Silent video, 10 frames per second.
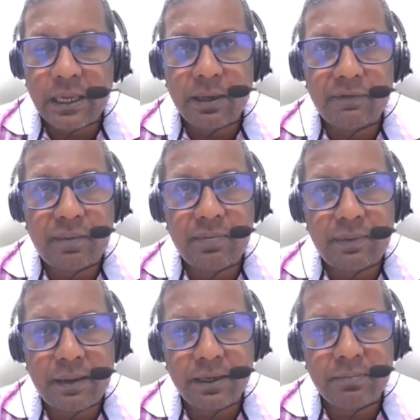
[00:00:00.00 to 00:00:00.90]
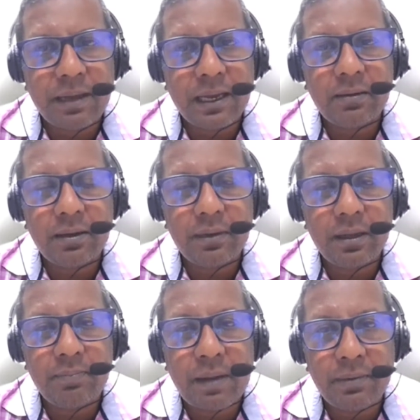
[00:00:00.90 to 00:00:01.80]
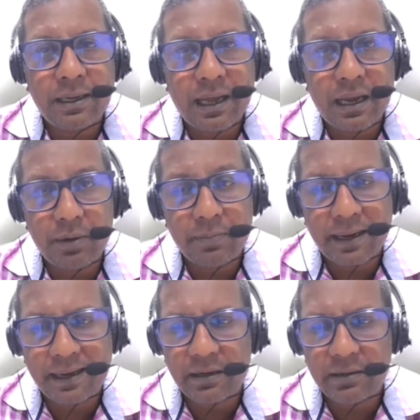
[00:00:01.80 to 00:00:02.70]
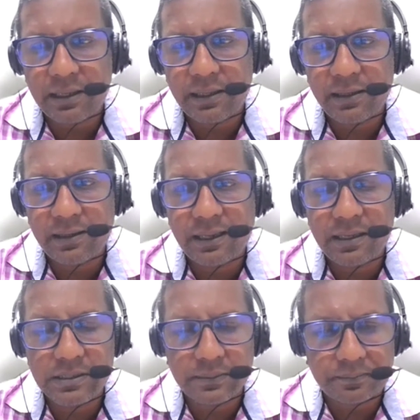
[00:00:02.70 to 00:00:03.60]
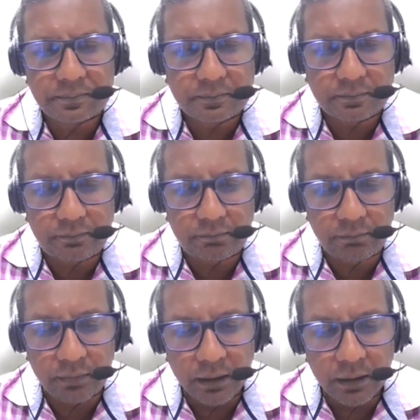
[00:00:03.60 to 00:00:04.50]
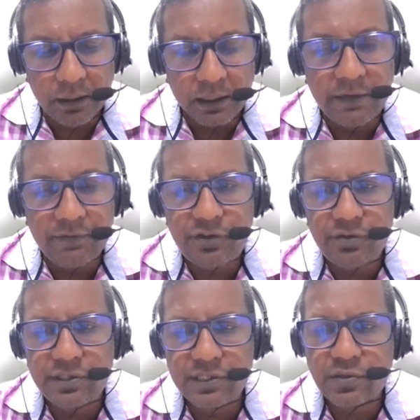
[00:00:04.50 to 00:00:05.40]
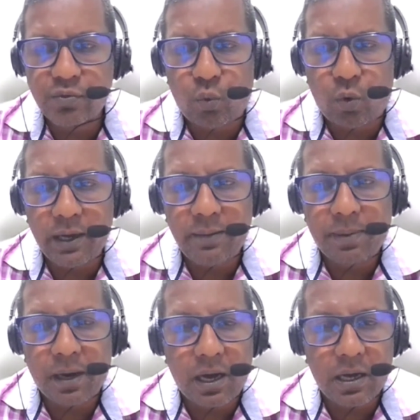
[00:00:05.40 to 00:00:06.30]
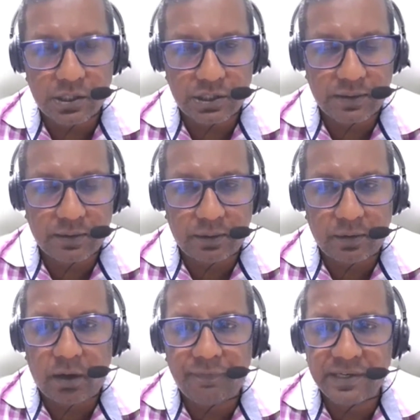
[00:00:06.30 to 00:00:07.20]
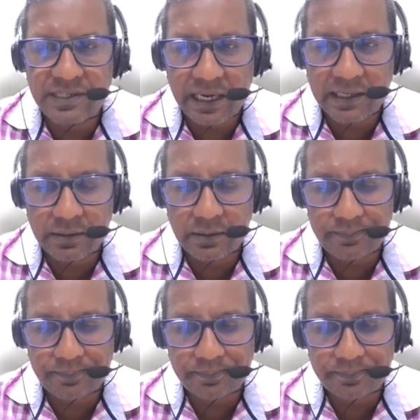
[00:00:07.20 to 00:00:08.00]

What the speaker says: Coming from the public library background, I think that gives you just one part of the sector.